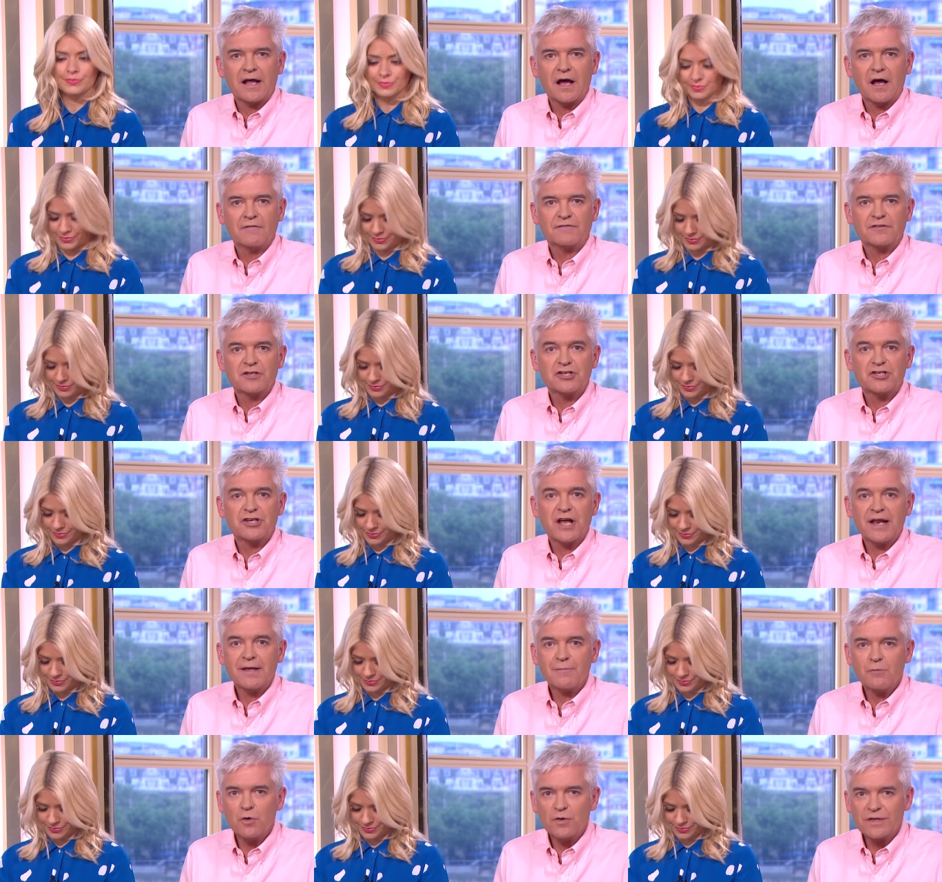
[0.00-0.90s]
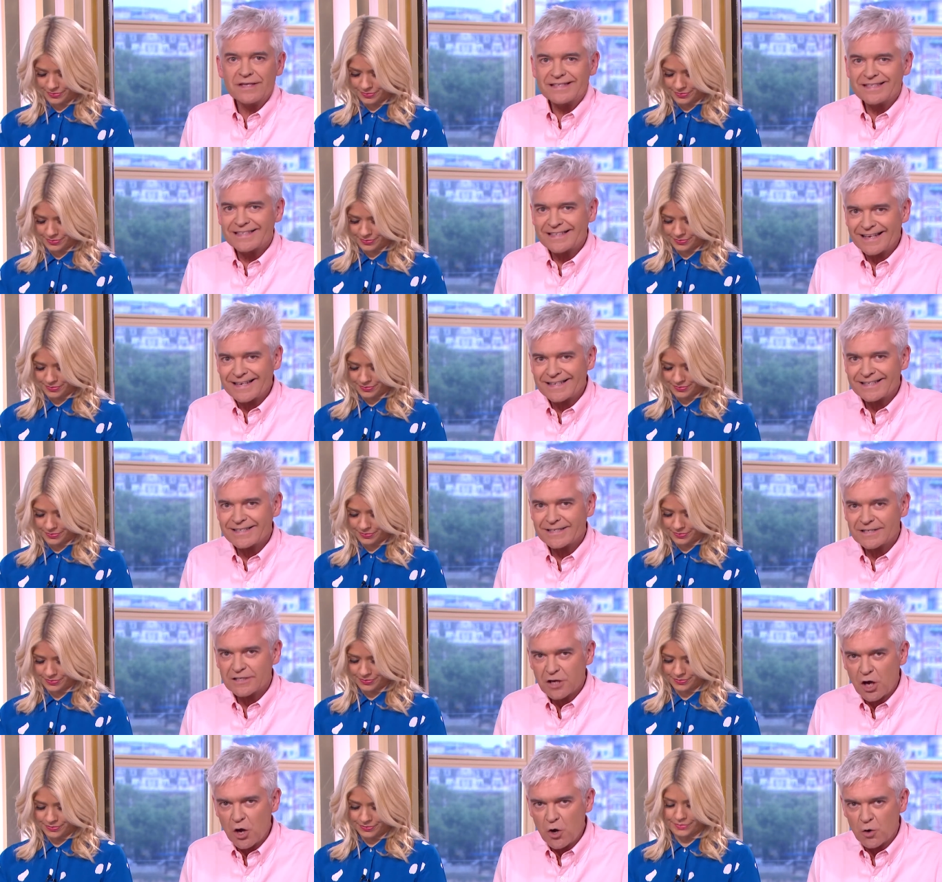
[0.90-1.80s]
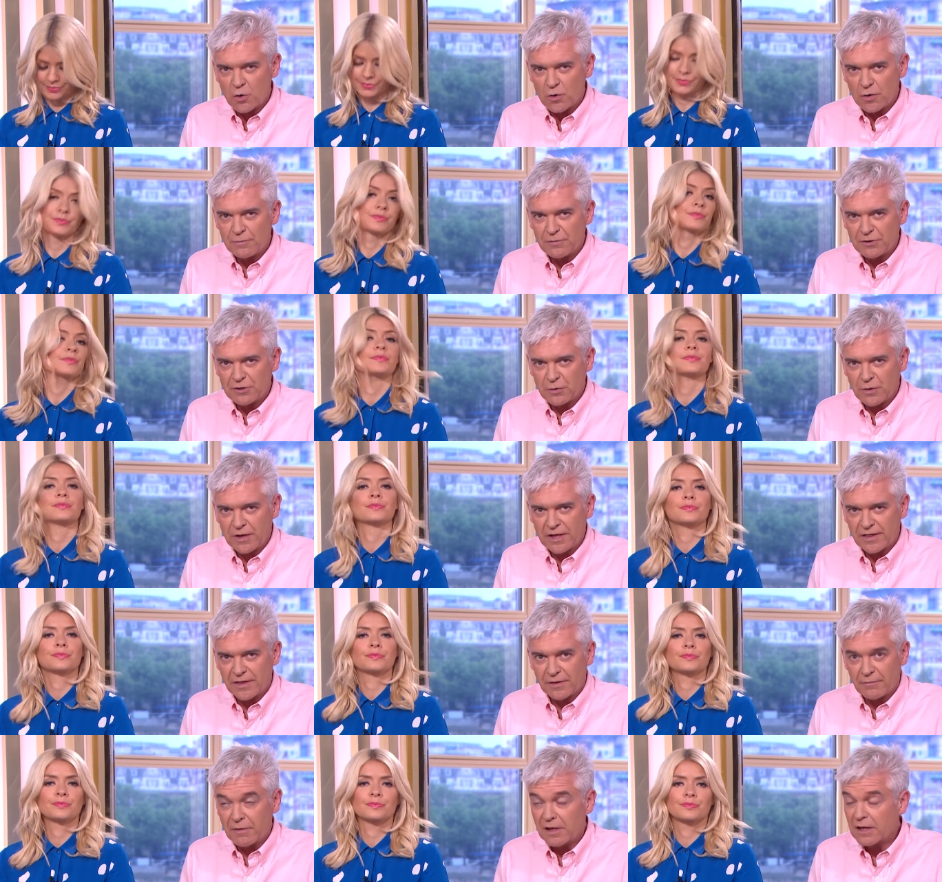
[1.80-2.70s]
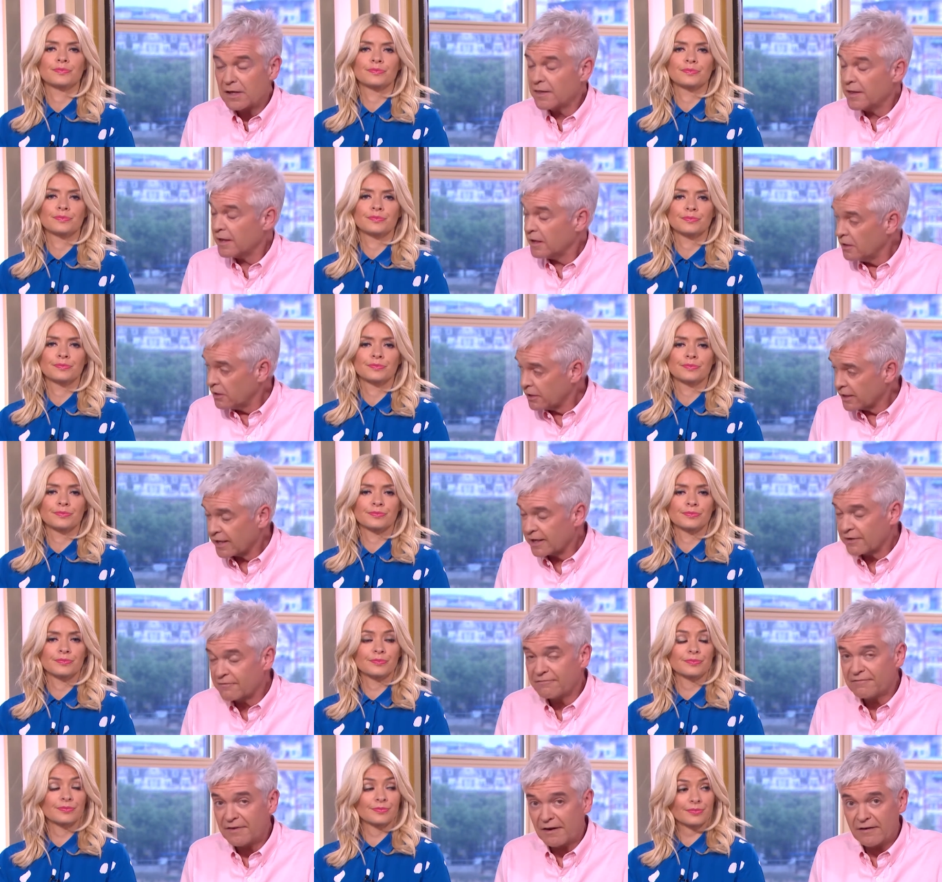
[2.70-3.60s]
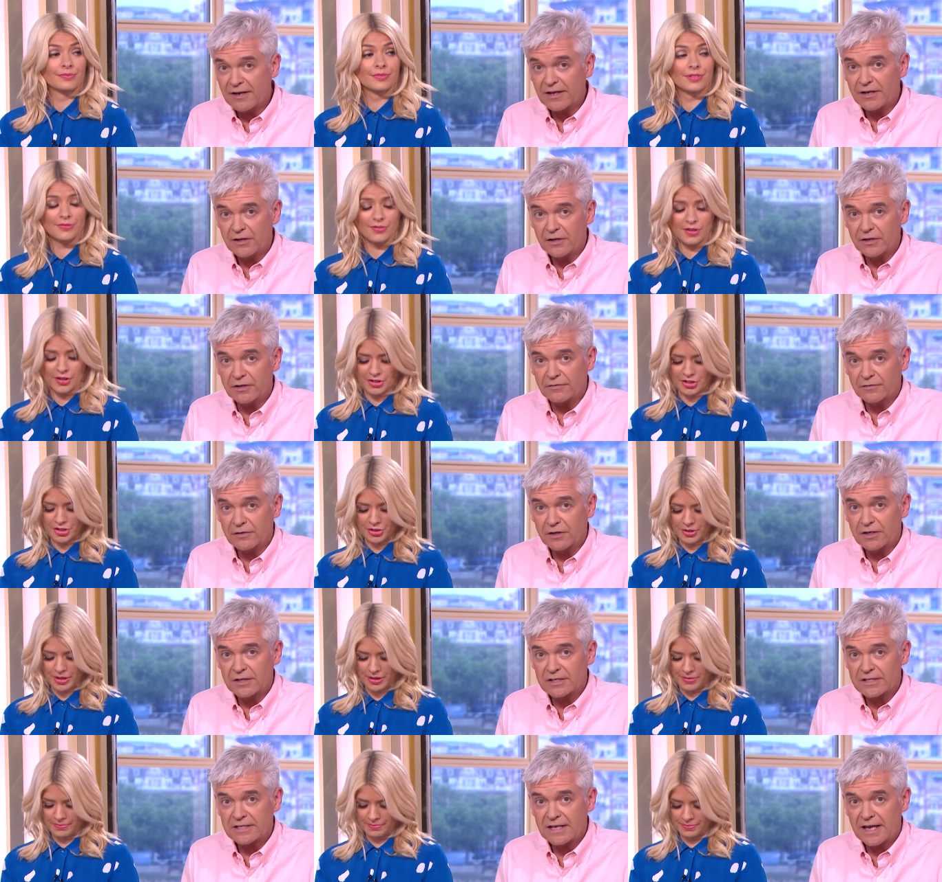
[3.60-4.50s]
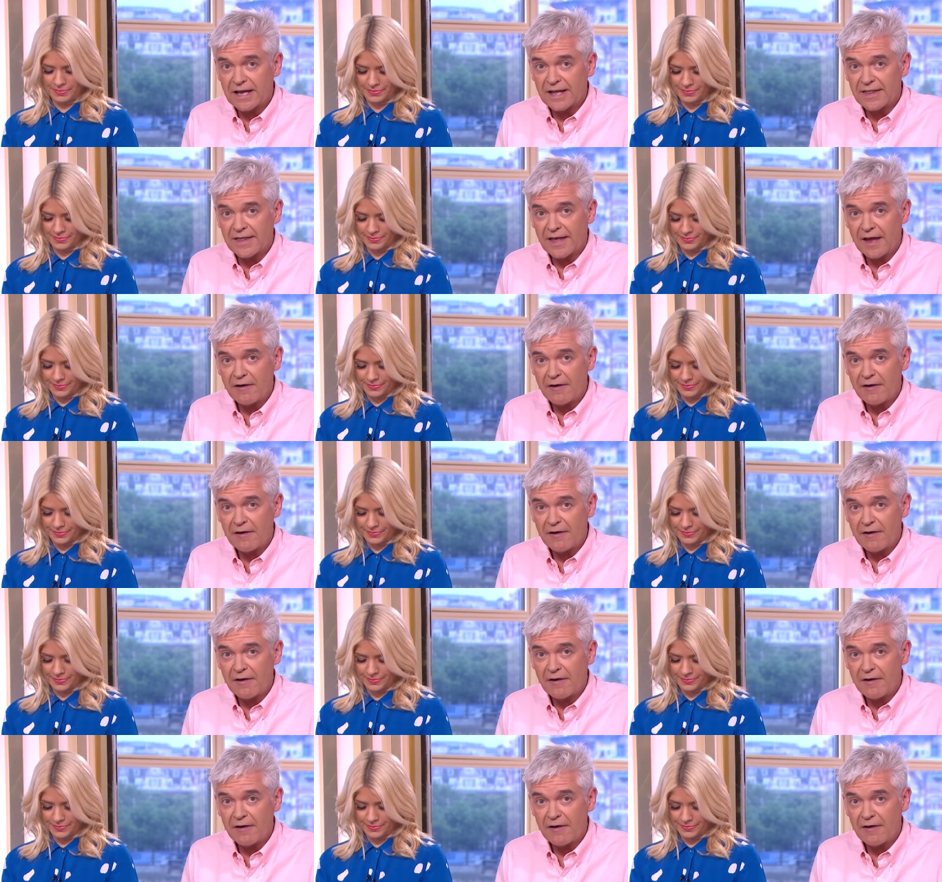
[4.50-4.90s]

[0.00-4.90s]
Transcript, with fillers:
Speaker 1: after shedding more than six stone between them, and they're looking very good. Very trim. Gotta say, the